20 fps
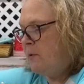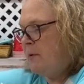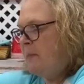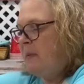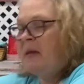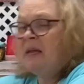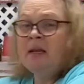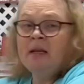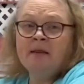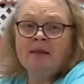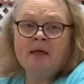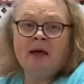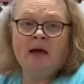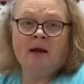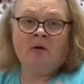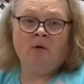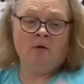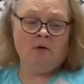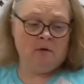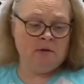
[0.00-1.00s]
We'll
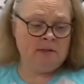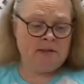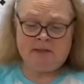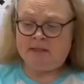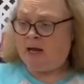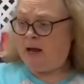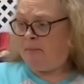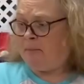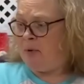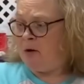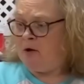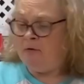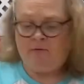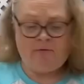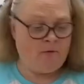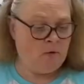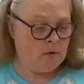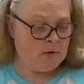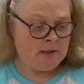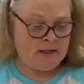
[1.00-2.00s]
repeat that whole
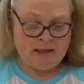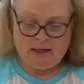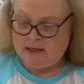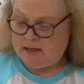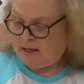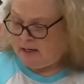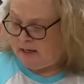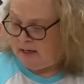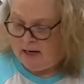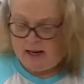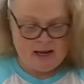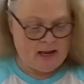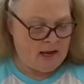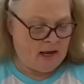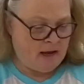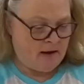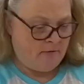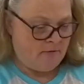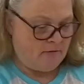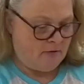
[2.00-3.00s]
step of folding
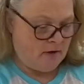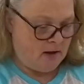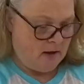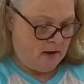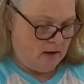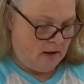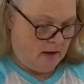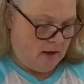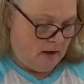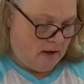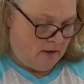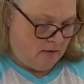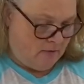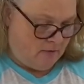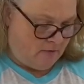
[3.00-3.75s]
it in half,